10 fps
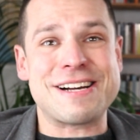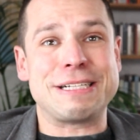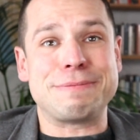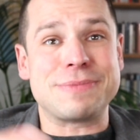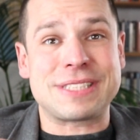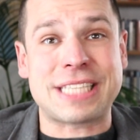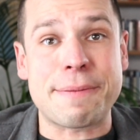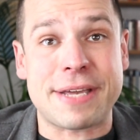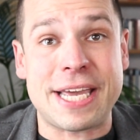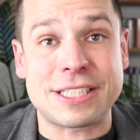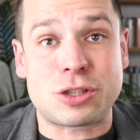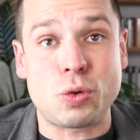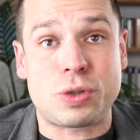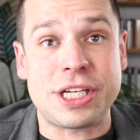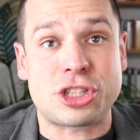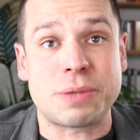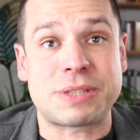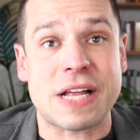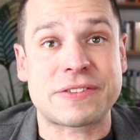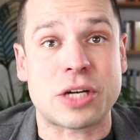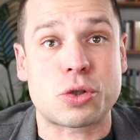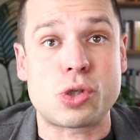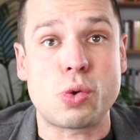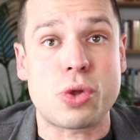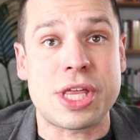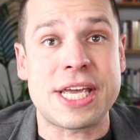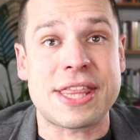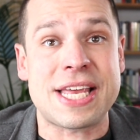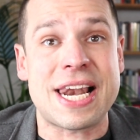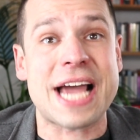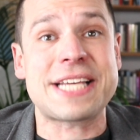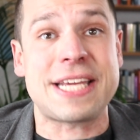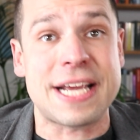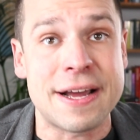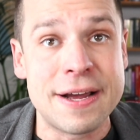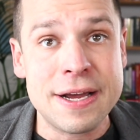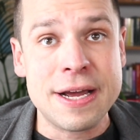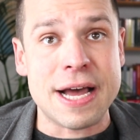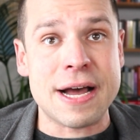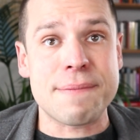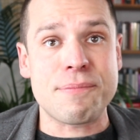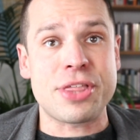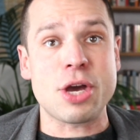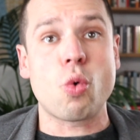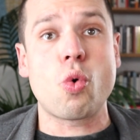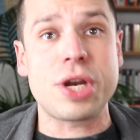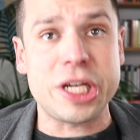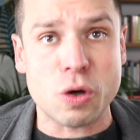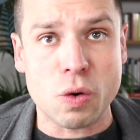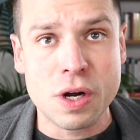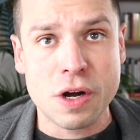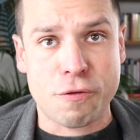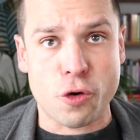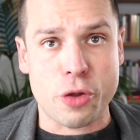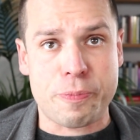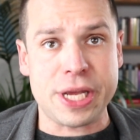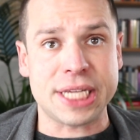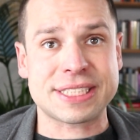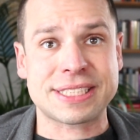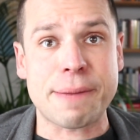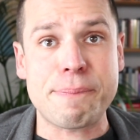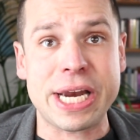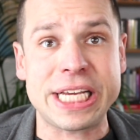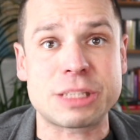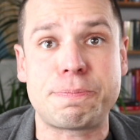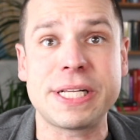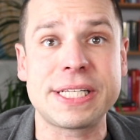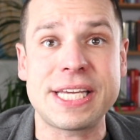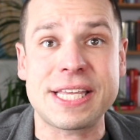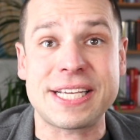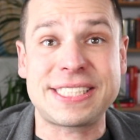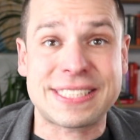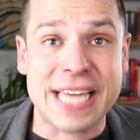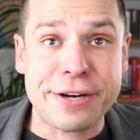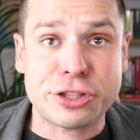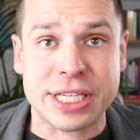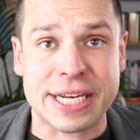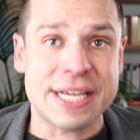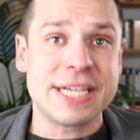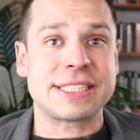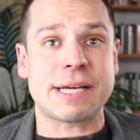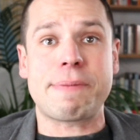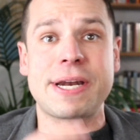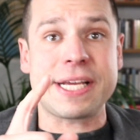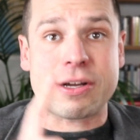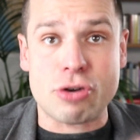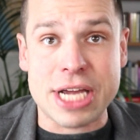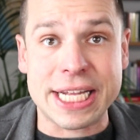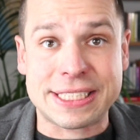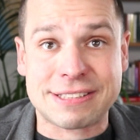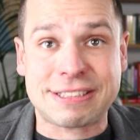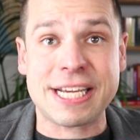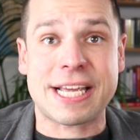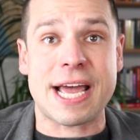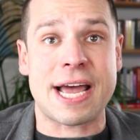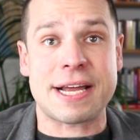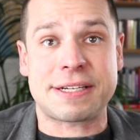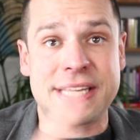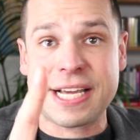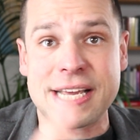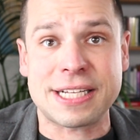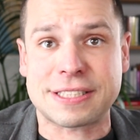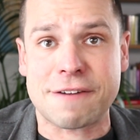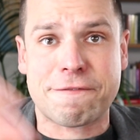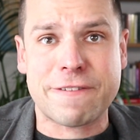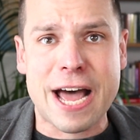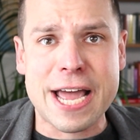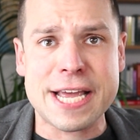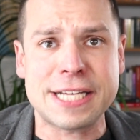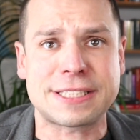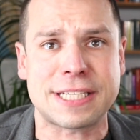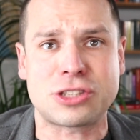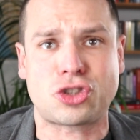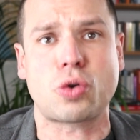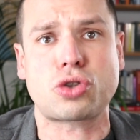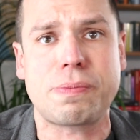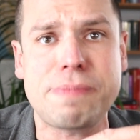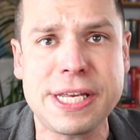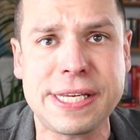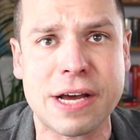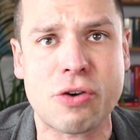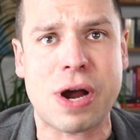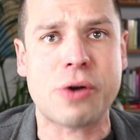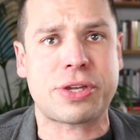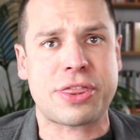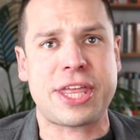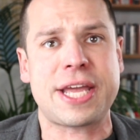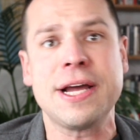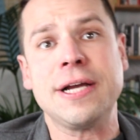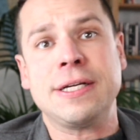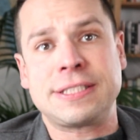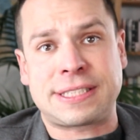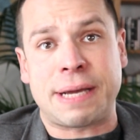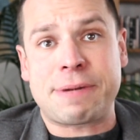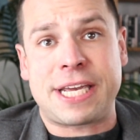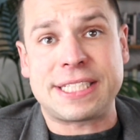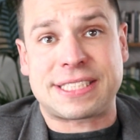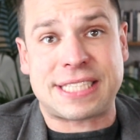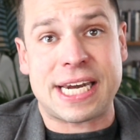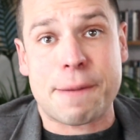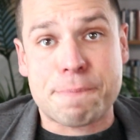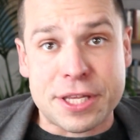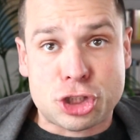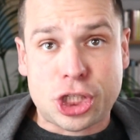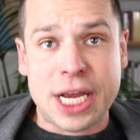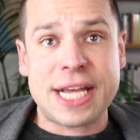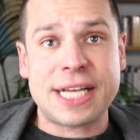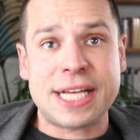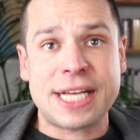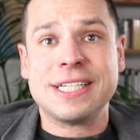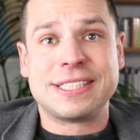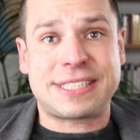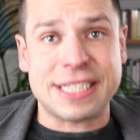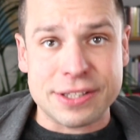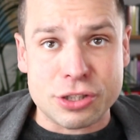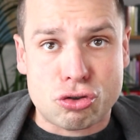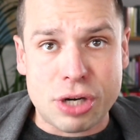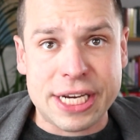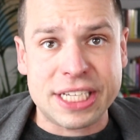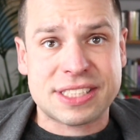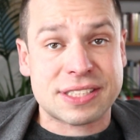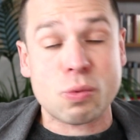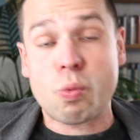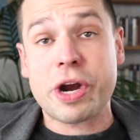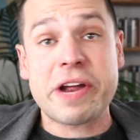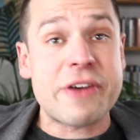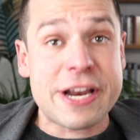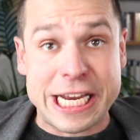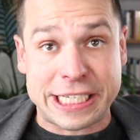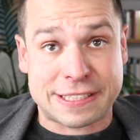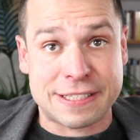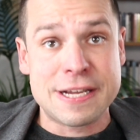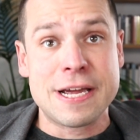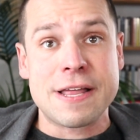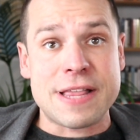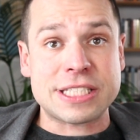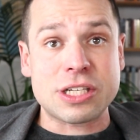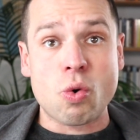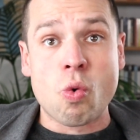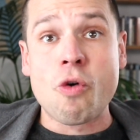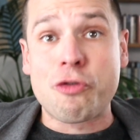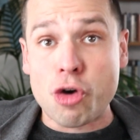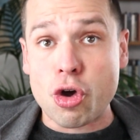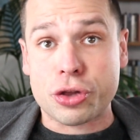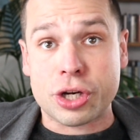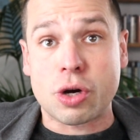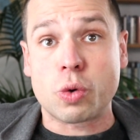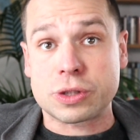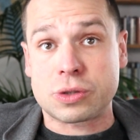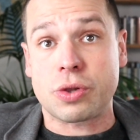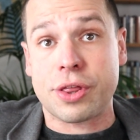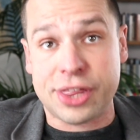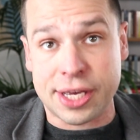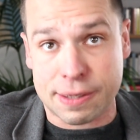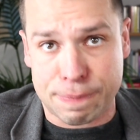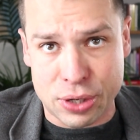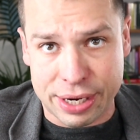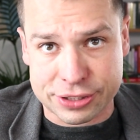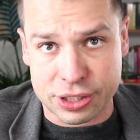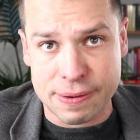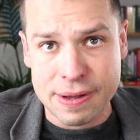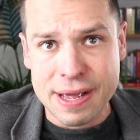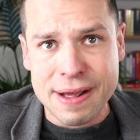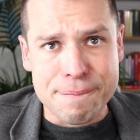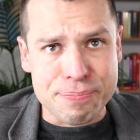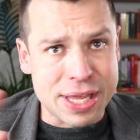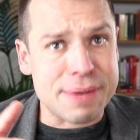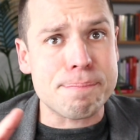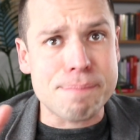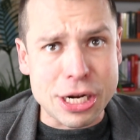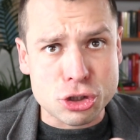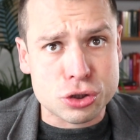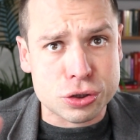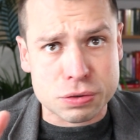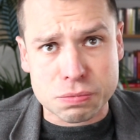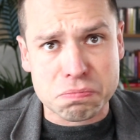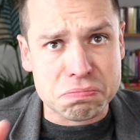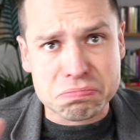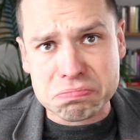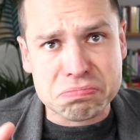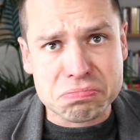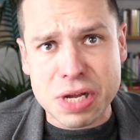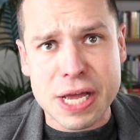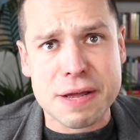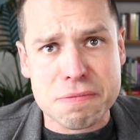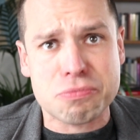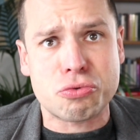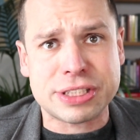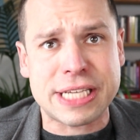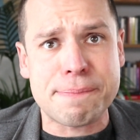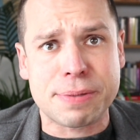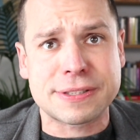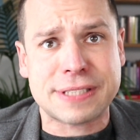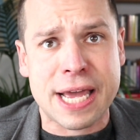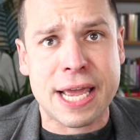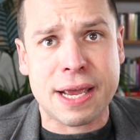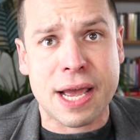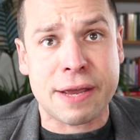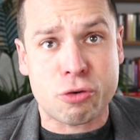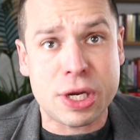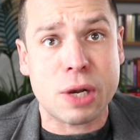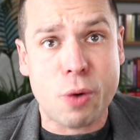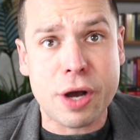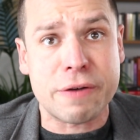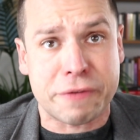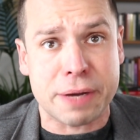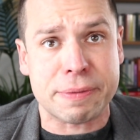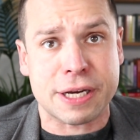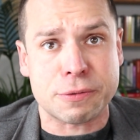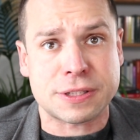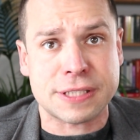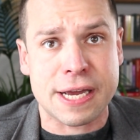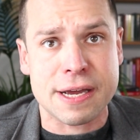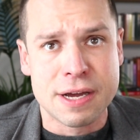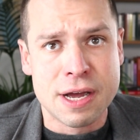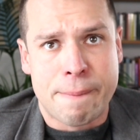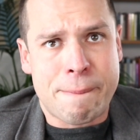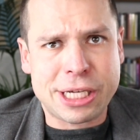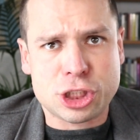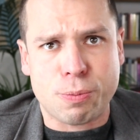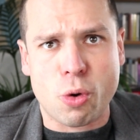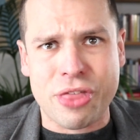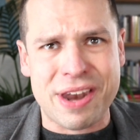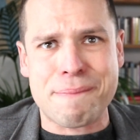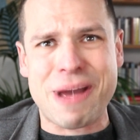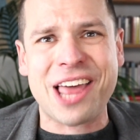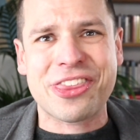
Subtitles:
some kids who teach themselves how to do the lighting, the audio for the piece. Somebody is building the stage set. Somebody creates tickets and flyers and social media around the thing. Some kids set up the chairs, sell the drinks, whatever it is. There's an awful lot that goes into the theater production. That much resembles a real work environment, I would say, much more than a maths